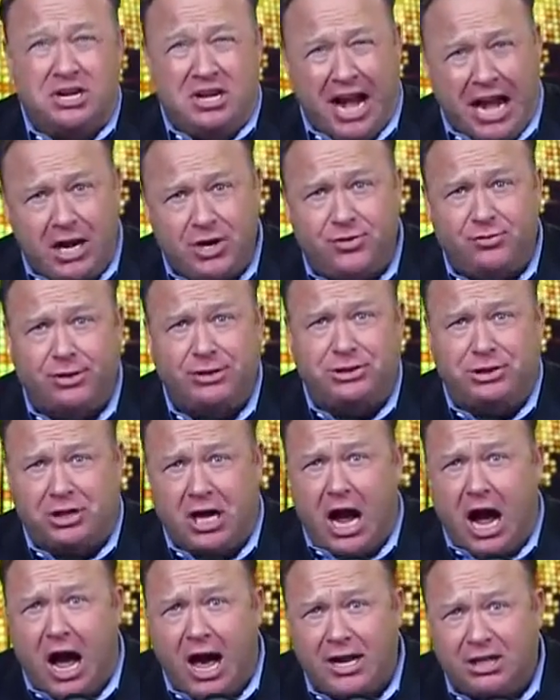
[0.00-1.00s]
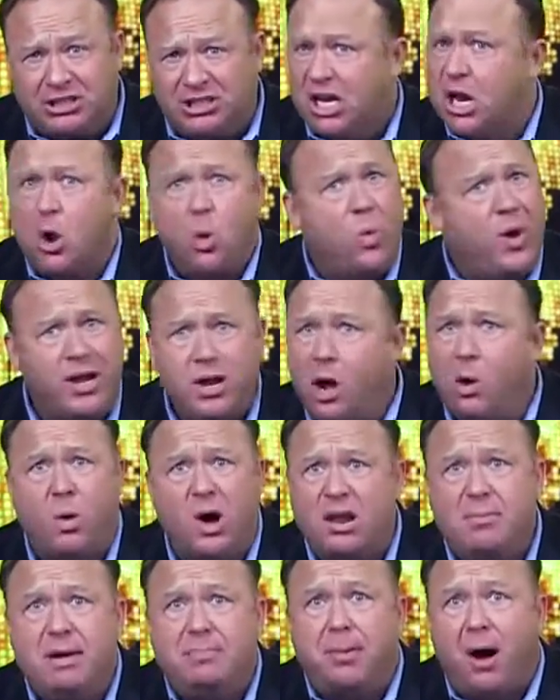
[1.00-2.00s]
dangerous jihadists. We
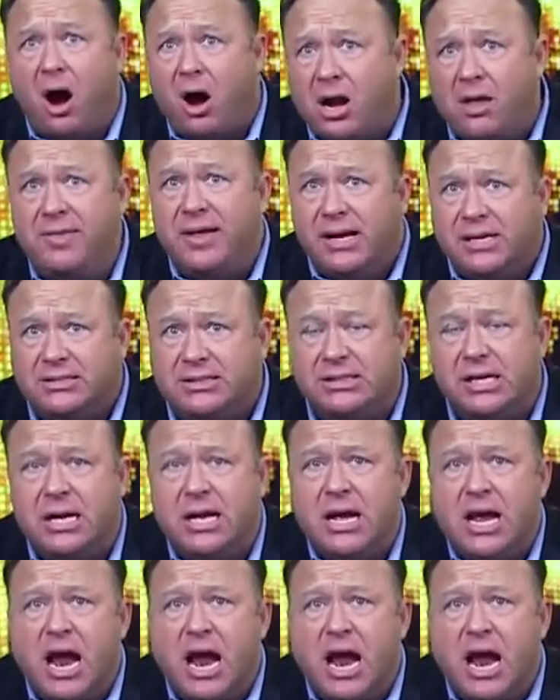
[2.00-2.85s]
don't want to be part of this.